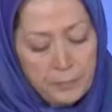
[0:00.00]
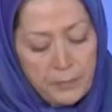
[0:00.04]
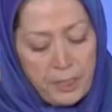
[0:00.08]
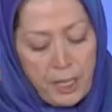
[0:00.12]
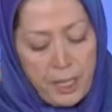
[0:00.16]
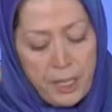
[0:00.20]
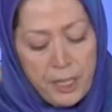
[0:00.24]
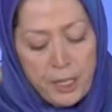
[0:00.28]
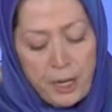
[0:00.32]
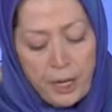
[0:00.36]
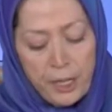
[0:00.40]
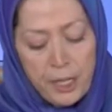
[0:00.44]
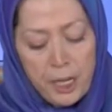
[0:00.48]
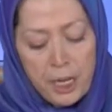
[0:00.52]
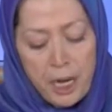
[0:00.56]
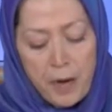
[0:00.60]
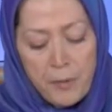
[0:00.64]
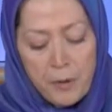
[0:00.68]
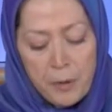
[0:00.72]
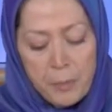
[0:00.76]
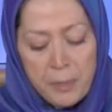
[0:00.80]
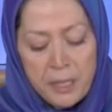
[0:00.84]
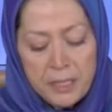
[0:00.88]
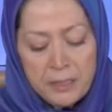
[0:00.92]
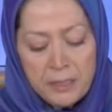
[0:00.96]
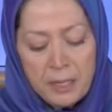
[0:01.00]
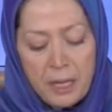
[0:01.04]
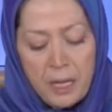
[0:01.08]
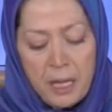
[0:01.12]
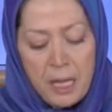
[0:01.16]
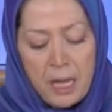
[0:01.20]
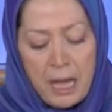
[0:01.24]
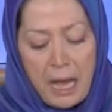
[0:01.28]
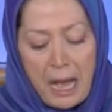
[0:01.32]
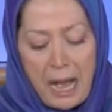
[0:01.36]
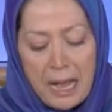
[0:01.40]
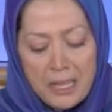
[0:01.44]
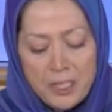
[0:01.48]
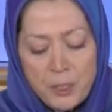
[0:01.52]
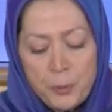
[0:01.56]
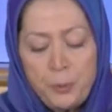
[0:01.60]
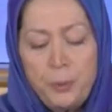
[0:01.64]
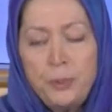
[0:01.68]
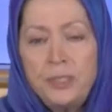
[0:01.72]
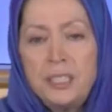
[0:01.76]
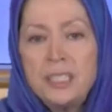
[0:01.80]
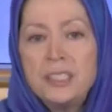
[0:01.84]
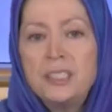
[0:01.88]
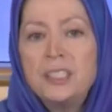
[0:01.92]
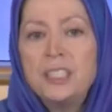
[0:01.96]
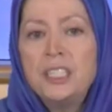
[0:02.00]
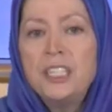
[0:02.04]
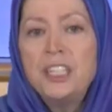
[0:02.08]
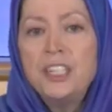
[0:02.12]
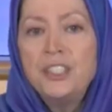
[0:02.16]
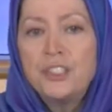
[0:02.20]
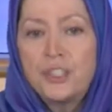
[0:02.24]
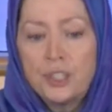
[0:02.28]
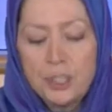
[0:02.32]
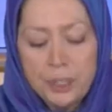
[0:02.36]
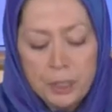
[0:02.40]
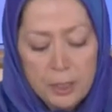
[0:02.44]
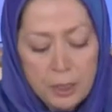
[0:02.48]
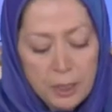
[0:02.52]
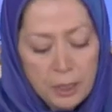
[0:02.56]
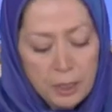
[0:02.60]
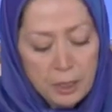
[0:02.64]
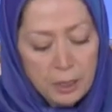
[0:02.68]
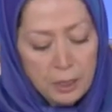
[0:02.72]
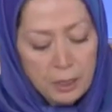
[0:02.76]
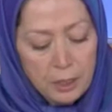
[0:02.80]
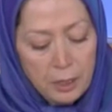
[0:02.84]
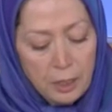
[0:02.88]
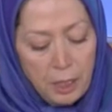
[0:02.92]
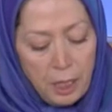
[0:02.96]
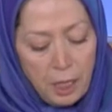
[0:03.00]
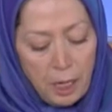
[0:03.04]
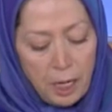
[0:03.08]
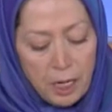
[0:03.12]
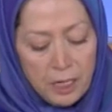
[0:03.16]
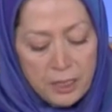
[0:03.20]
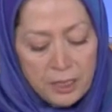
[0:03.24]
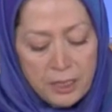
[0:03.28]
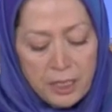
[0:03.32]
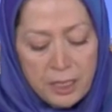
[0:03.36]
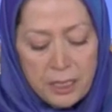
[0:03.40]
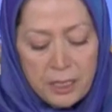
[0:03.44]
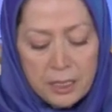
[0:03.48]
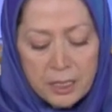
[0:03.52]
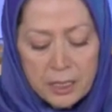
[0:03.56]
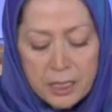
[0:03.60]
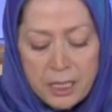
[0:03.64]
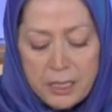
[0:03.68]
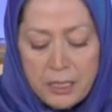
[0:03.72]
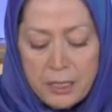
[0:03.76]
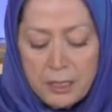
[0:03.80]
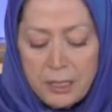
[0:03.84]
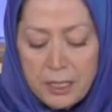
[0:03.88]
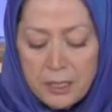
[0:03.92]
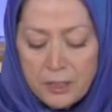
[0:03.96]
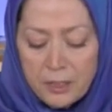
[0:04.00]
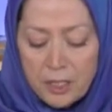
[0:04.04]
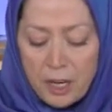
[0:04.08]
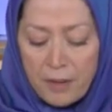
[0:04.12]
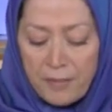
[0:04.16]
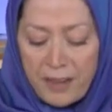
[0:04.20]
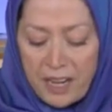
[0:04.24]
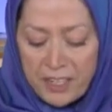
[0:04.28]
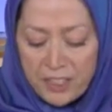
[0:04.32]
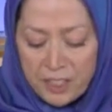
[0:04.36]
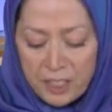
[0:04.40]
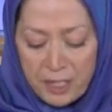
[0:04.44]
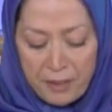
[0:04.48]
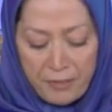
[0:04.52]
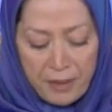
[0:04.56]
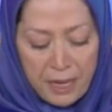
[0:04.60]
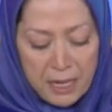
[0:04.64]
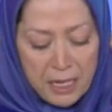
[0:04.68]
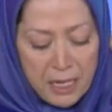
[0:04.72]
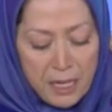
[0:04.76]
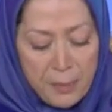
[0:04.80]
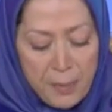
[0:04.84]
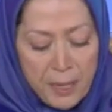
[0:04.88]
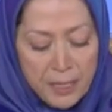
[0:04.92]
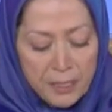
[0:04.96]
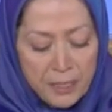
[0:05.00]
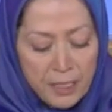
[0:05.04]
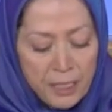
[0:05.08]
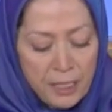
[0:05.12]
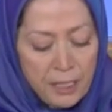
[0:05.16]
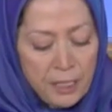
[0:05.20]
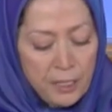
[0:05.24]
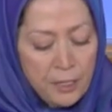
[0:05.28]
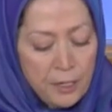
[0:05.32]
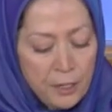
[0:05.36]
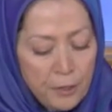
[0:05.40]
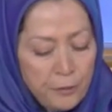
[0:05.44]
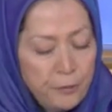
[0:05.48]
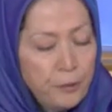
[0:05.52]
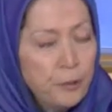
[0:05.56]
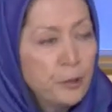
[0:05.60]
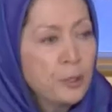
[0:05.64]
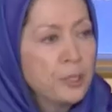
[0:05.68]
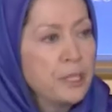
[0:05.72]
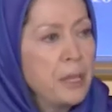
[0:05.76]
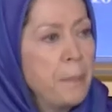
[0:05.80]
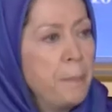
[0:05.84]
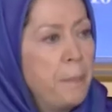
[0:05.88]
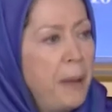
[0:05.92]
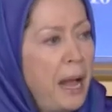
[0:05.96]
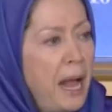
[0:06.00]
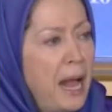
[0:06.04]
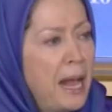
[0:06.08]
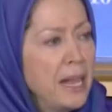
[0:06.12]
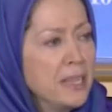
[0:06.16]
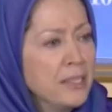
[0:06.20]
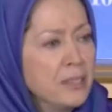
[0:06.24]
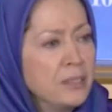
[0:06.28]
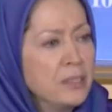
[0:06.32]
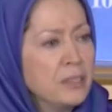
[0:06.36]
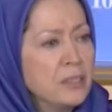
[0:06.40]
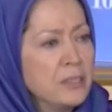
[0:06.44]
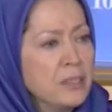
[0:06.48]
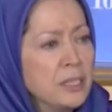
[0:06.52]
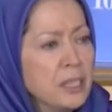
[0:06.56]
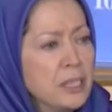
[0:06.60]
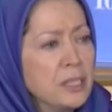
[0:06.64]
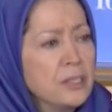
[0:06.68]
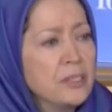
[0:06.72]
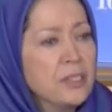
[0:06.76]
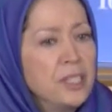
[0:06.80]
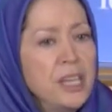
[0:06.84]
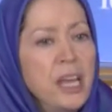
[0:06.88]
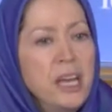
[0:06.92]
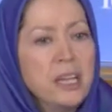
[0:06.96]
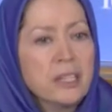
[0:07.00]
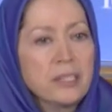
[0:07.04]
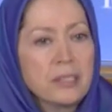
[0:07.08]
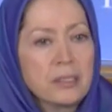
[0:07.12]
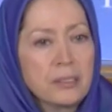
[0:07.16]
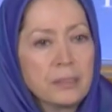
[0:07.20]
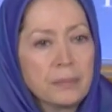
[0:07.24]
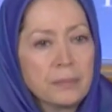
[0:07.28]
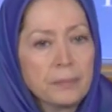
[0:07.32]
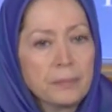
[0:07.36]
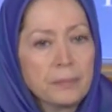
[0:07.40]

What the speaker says: The Iraqi government has put a siege on the residents of Ashraf and Liberty for the past 6 years.